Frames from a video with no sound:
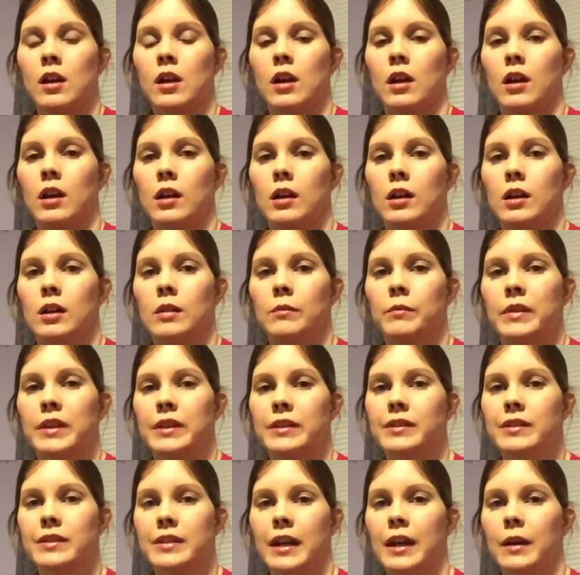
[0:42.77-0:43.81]
the
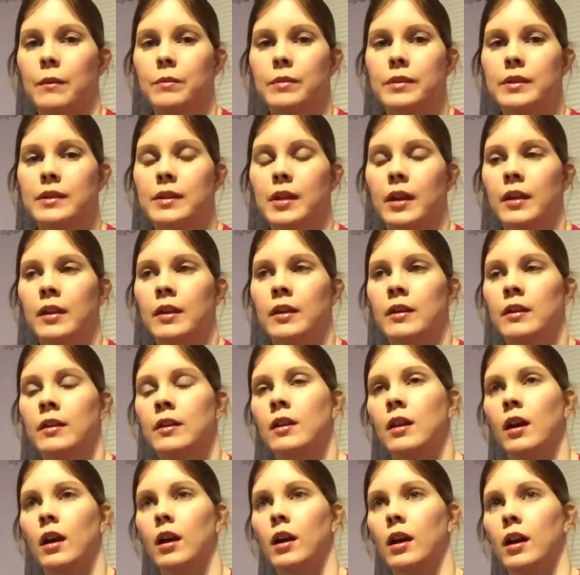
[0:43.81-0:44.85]
steps
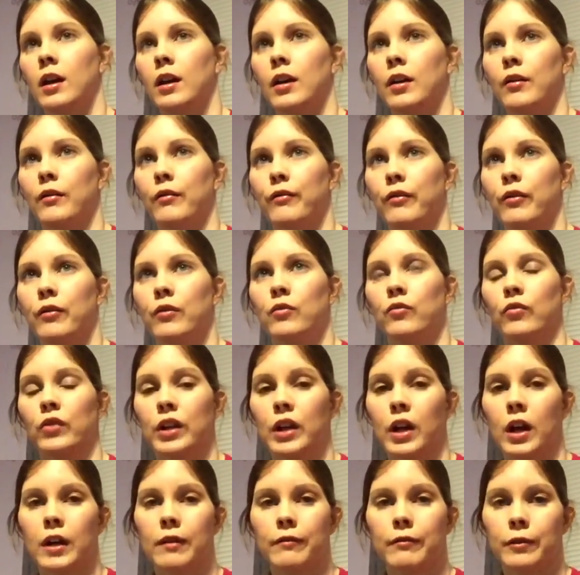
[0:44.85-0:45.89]
of
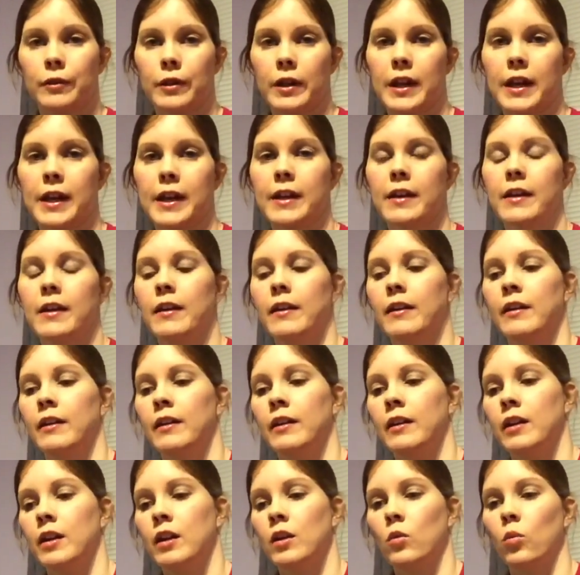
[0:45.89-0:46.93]
recovery,
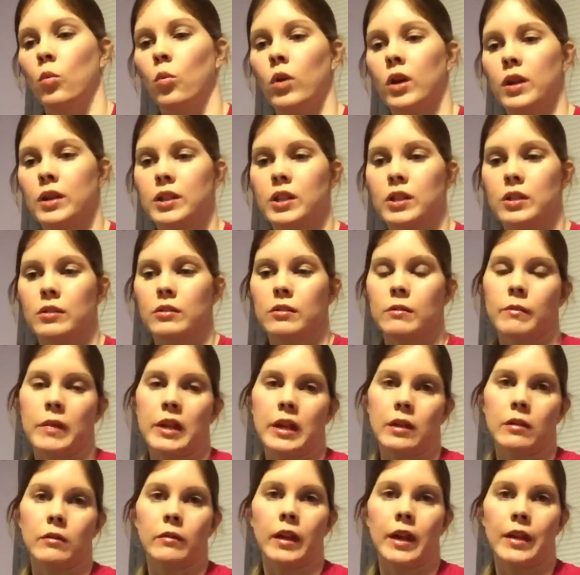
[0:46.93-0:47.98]
what to do to
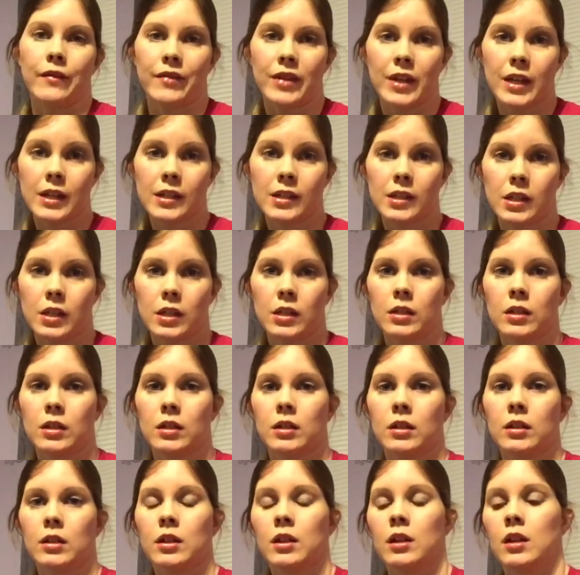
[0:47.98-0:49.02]
make your life
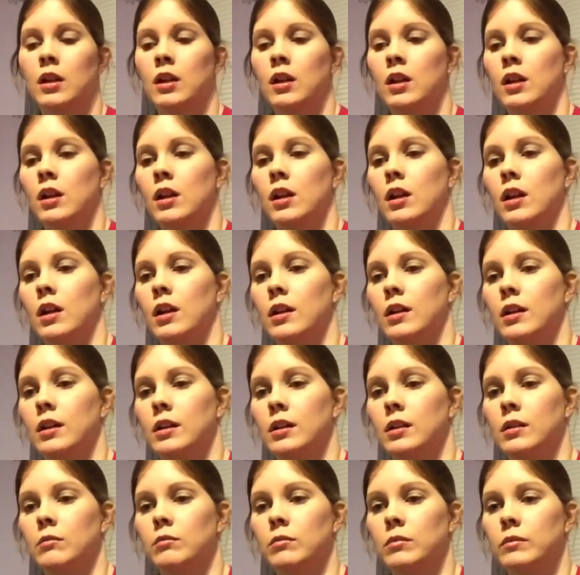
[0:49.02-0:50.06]
easier,
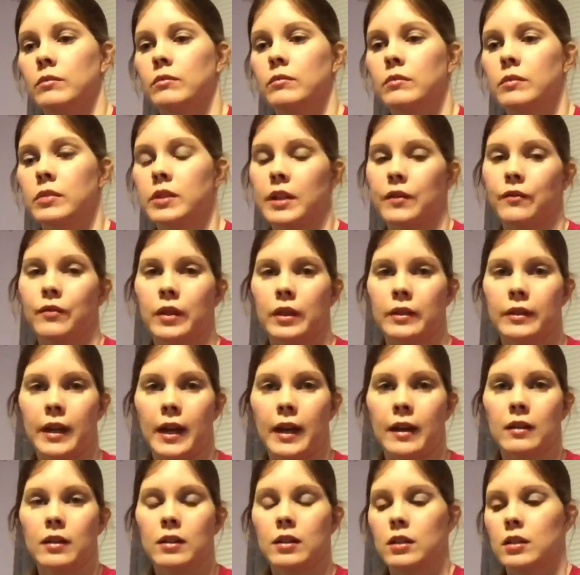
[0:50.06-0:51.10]
stuff like that.
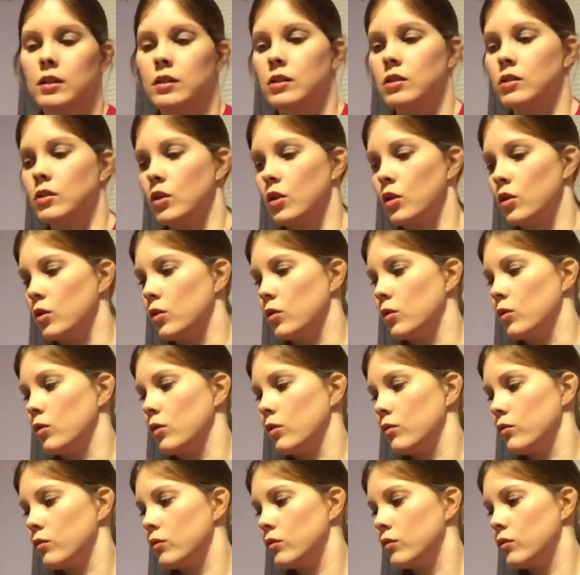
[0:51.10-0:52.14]
So
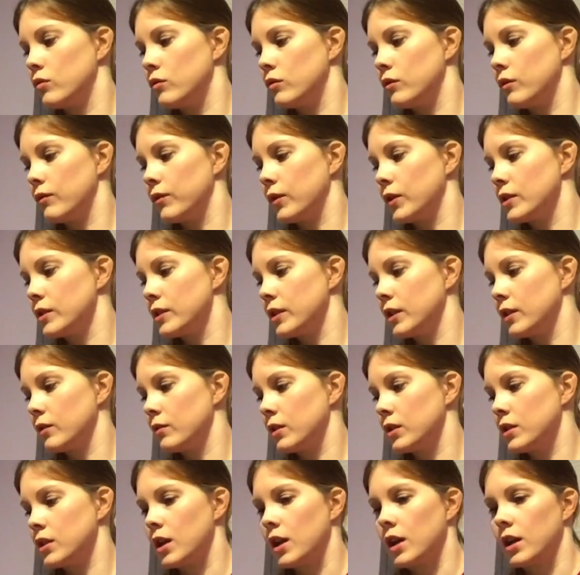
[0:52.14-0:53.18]
the first thing I
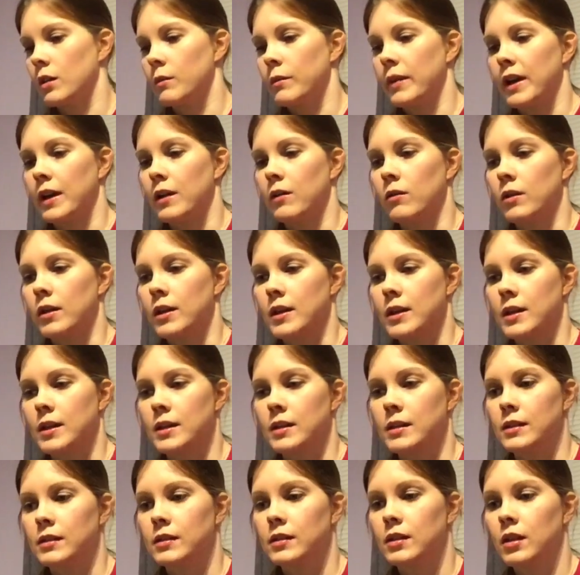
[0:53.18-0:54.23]
want to talk about
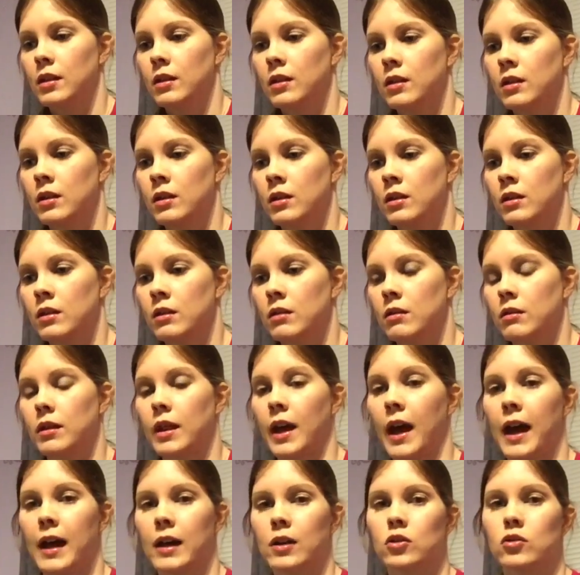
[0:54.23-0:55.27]
is the
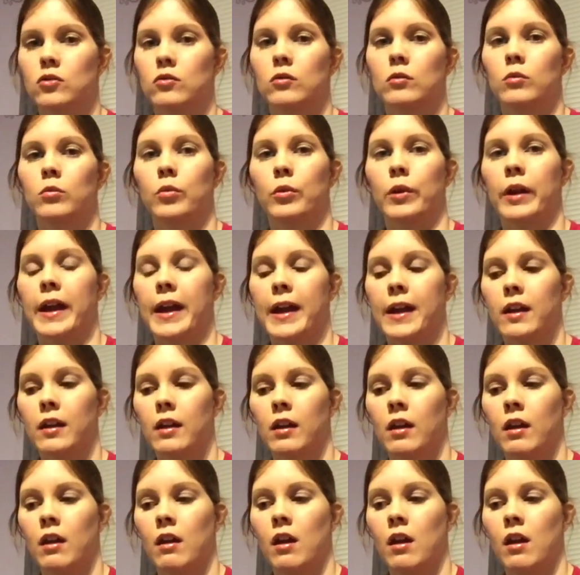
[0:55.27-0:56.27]
actual break.